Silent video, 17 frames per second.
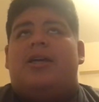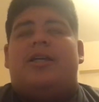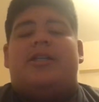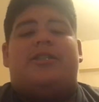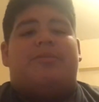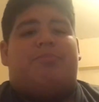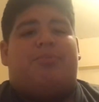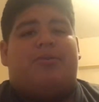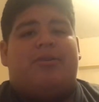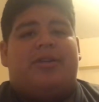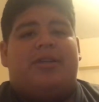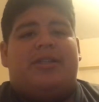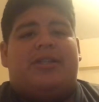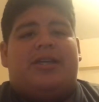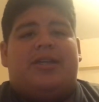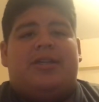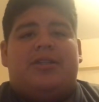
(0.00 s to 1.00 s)
It's
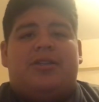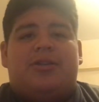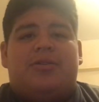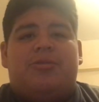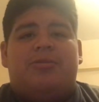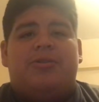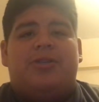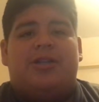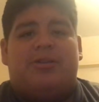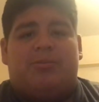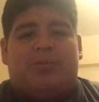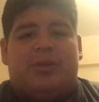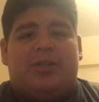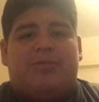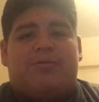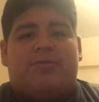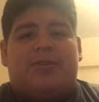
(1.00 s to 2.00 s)
important that you know who your
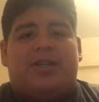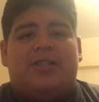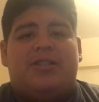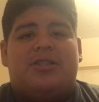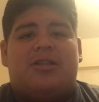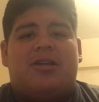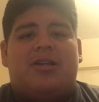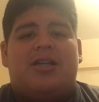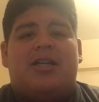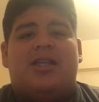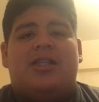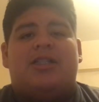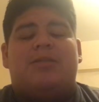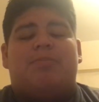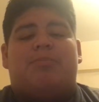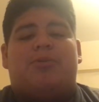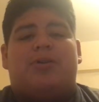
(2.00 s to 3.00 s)
real friends are, and
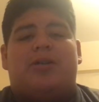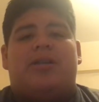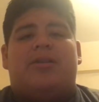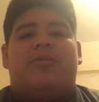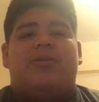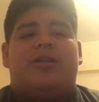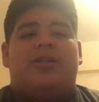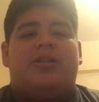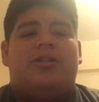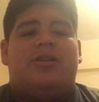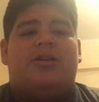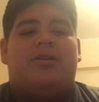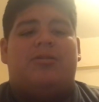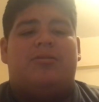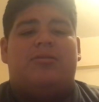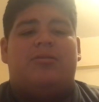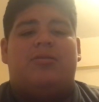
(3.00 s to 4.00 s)
it's important who you
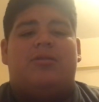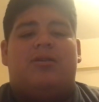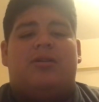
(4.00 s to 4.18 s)
know